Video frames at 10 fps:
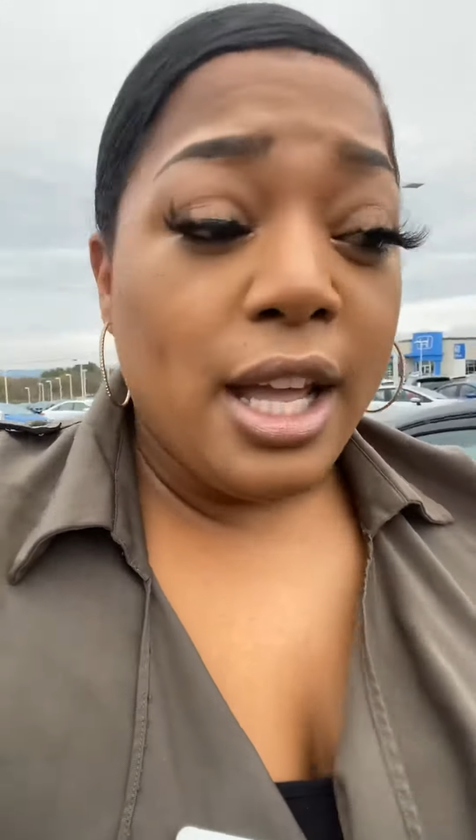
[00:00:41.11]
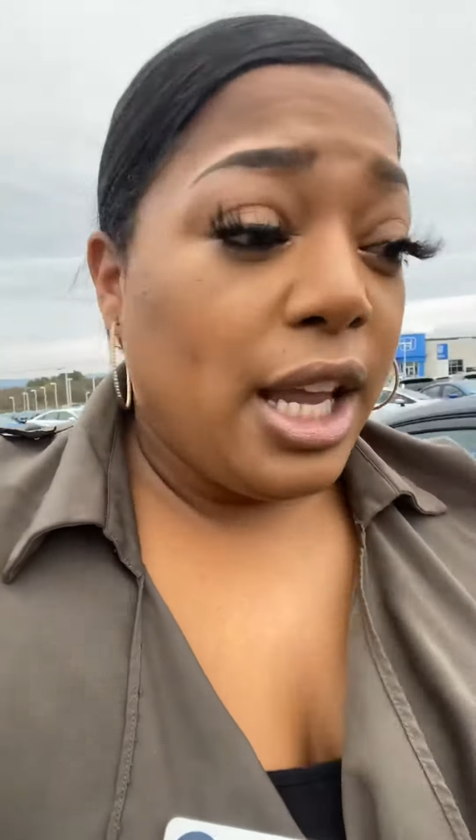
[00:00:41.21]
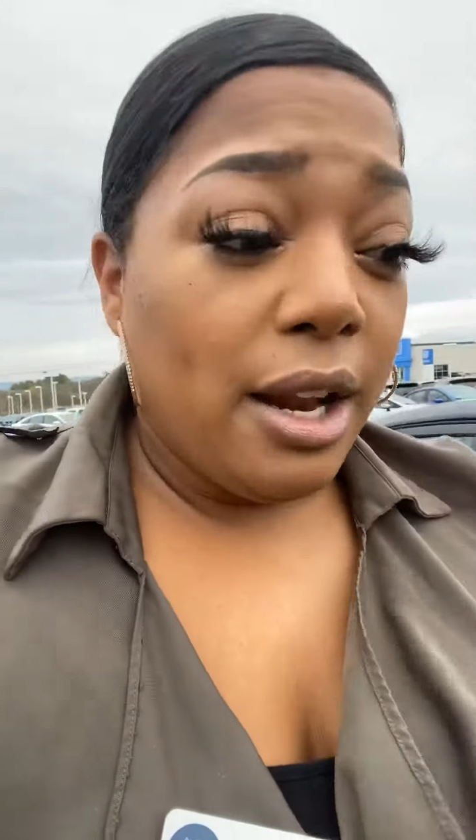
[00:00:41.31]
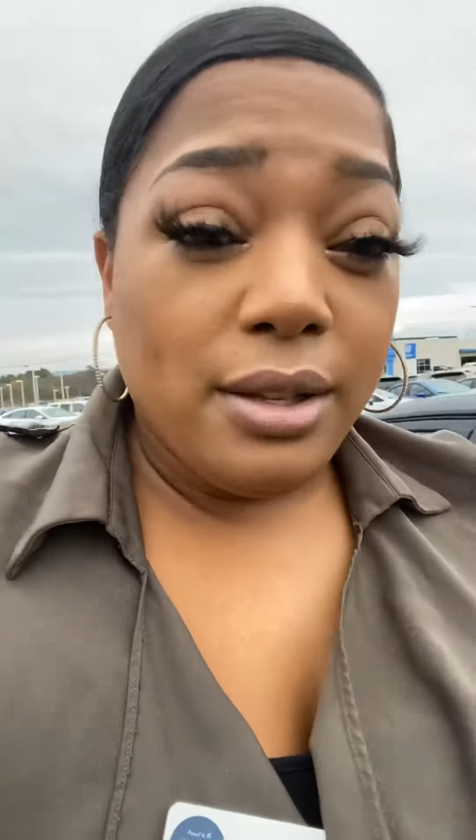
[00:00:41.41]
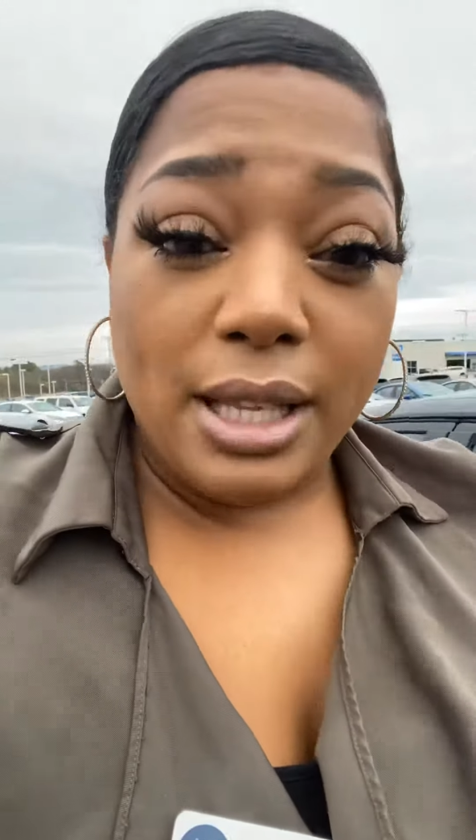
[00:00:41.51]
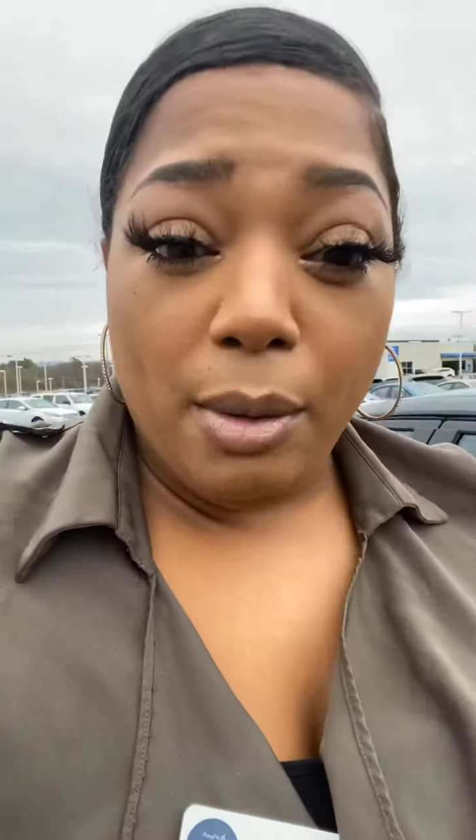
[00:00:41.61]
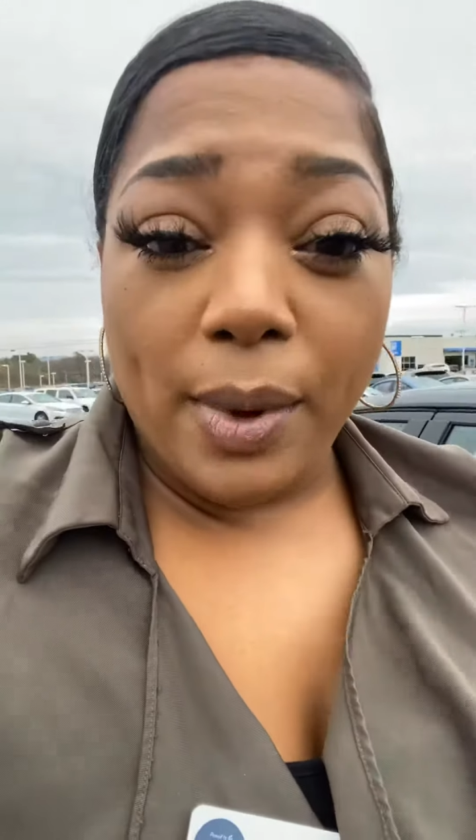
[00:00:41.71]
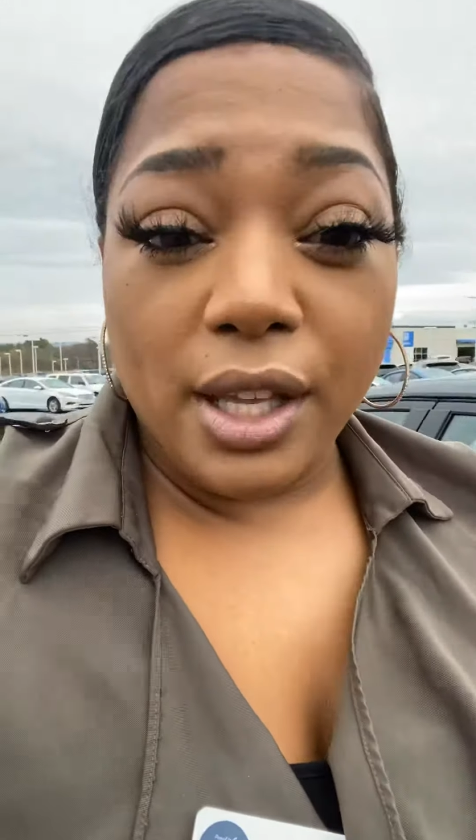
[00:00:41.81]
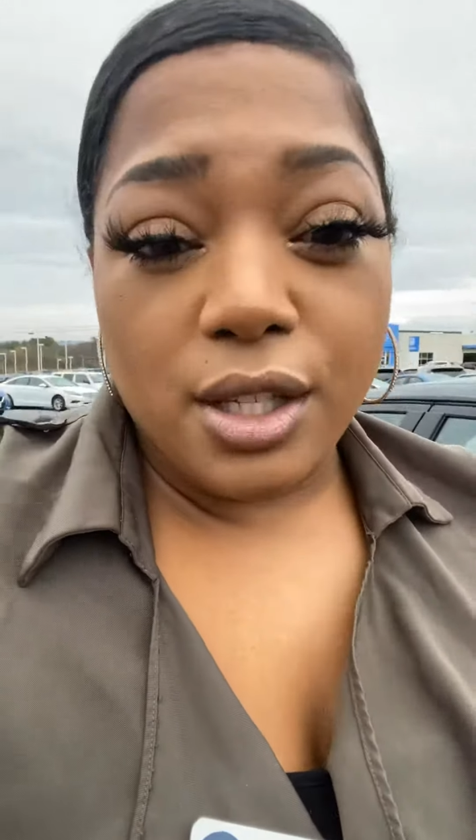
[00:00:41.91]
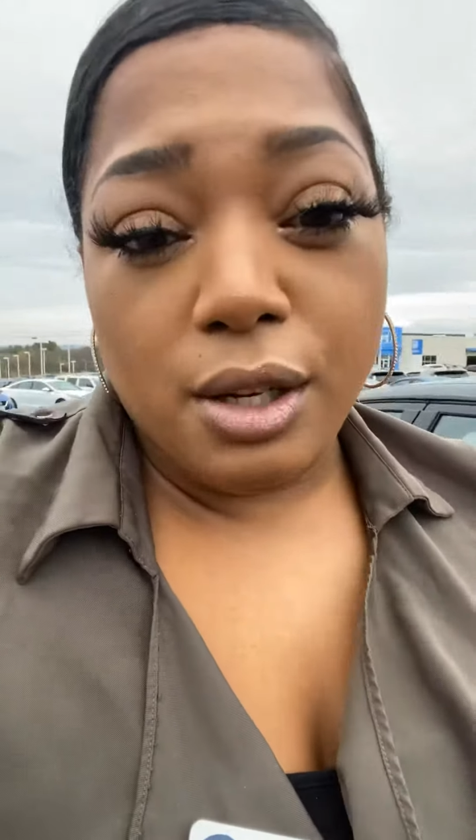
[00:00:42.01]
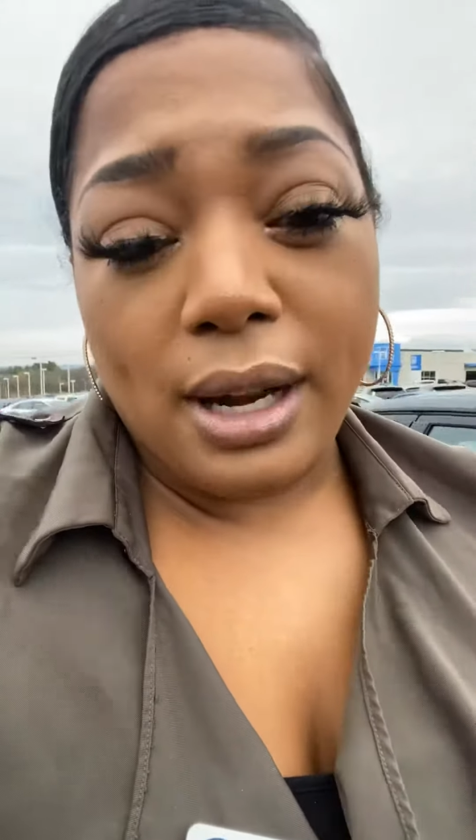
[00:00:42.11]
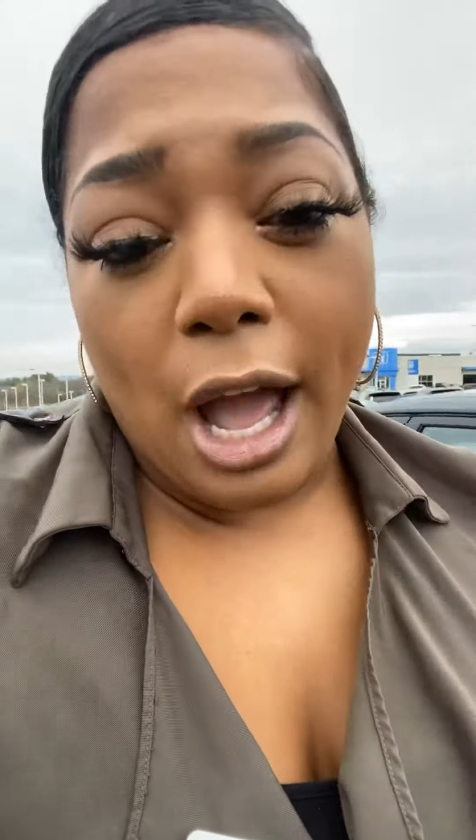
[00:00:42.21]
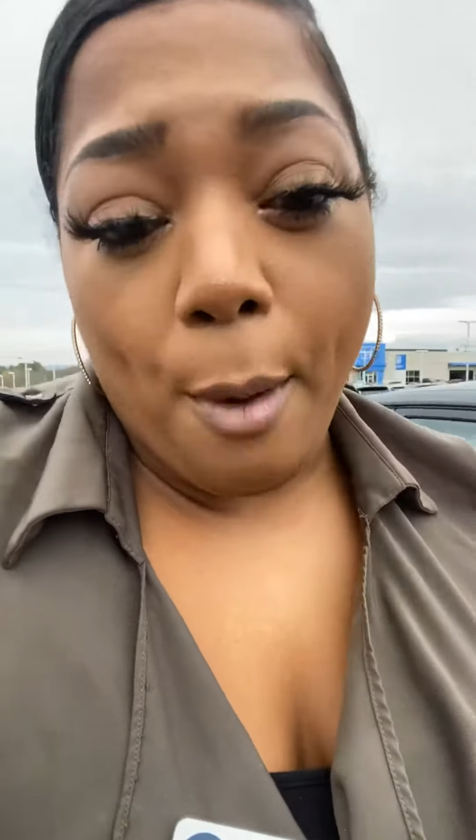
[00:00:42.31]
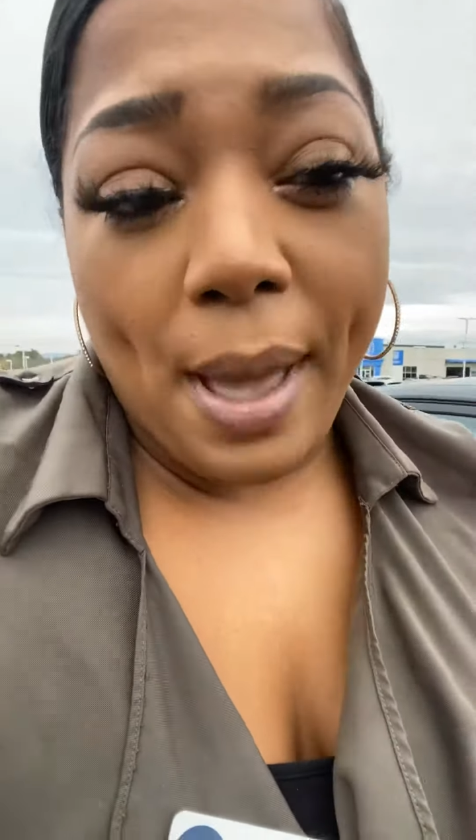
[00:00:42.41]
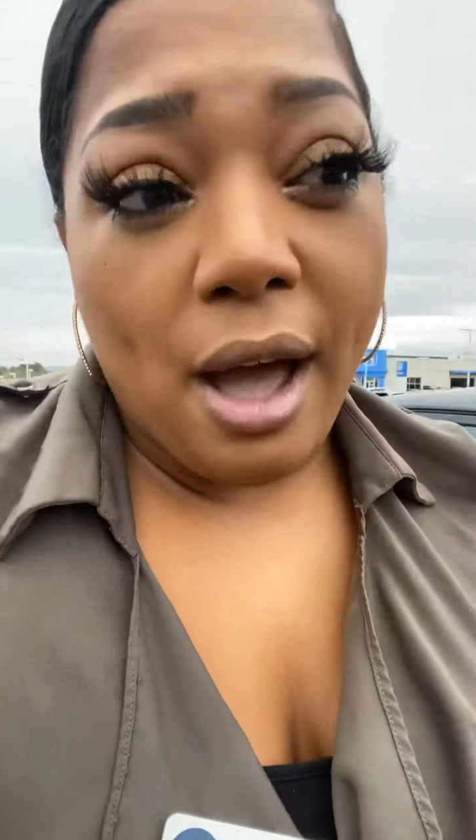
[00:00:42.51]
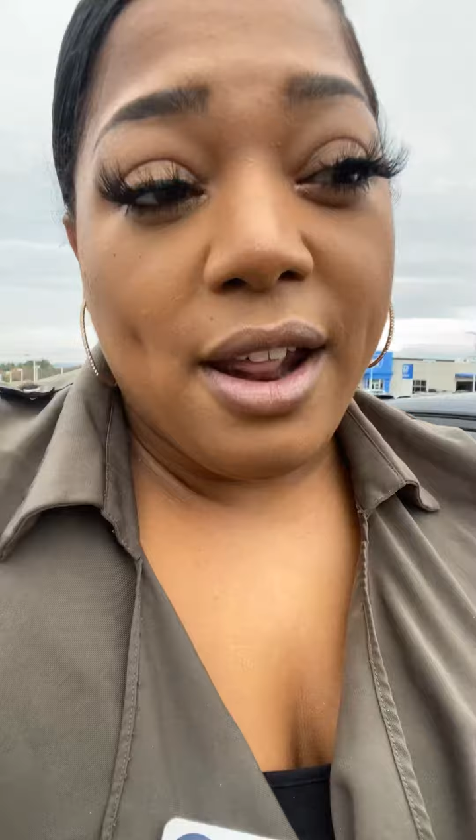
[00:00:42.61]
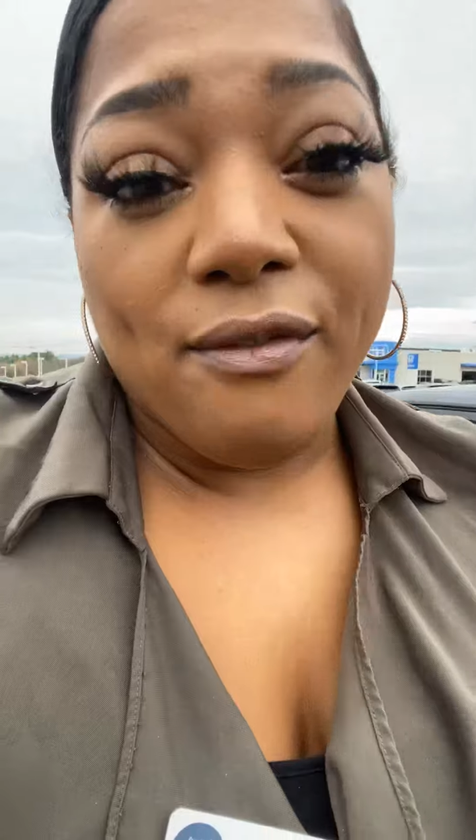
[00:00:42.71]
you know, see what we could do to help out,